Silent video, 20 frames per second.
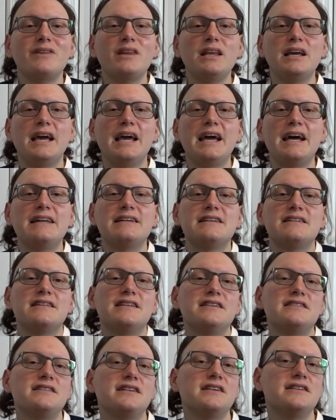and
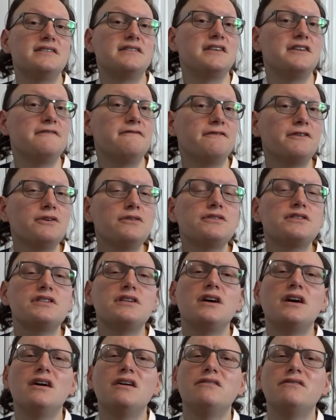this is the
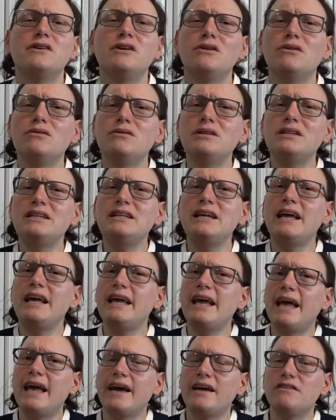first of only
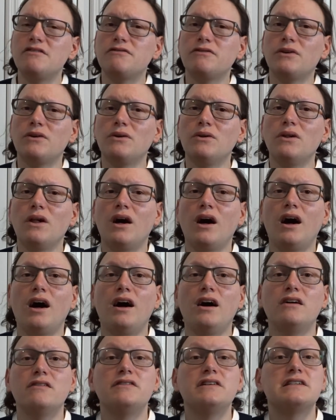a handful
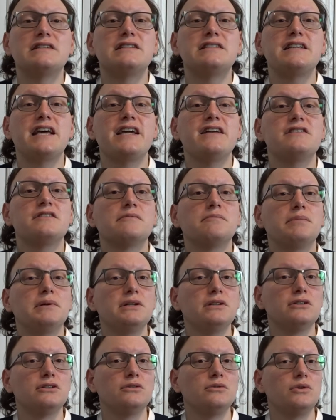of state
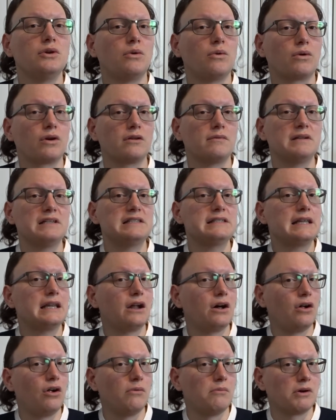balloon ornaments that
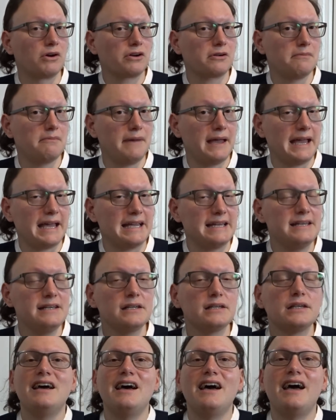Hallmark made.
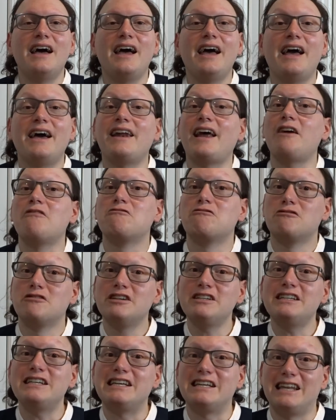And I
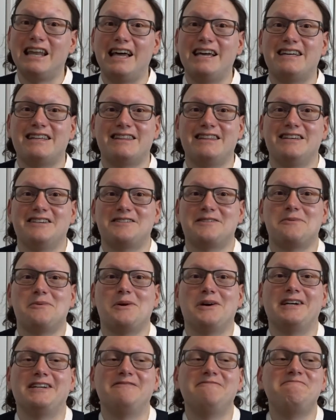really like this
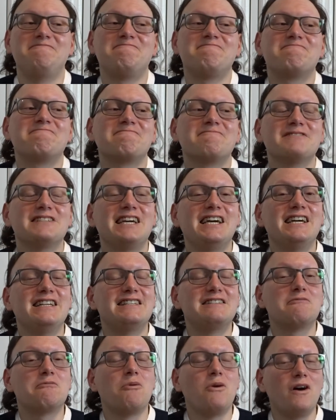one.
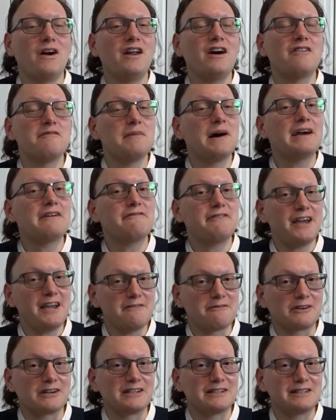It's one of my
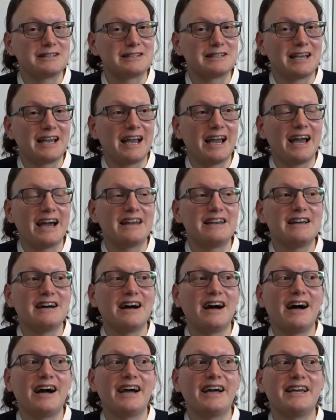favorites, and
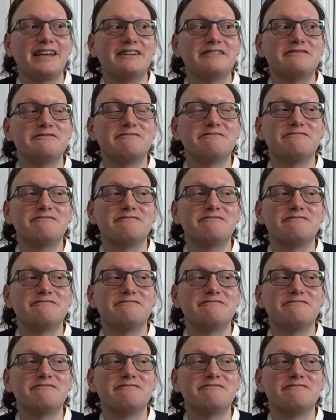I